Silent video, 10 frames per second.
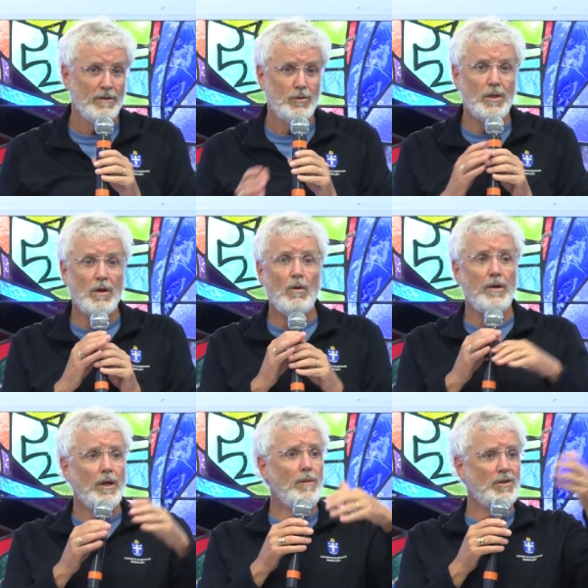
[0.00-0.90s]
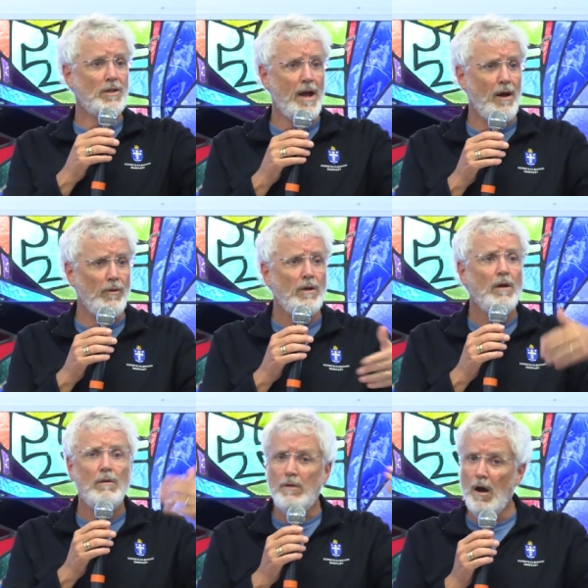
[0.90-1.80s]
So we thought, oh, here comes a town.
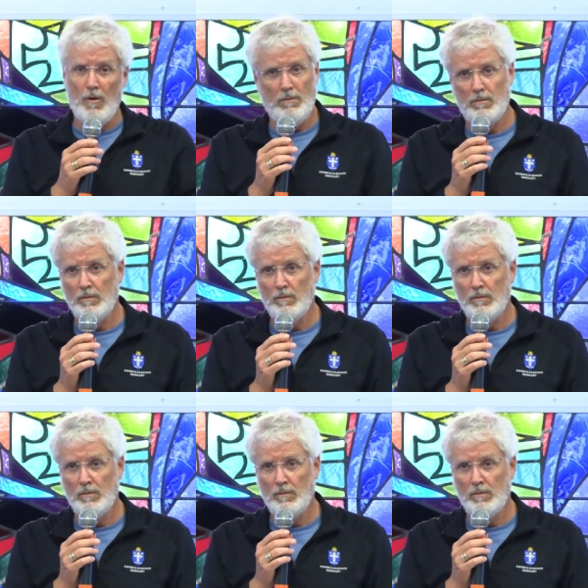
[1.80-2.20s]
No,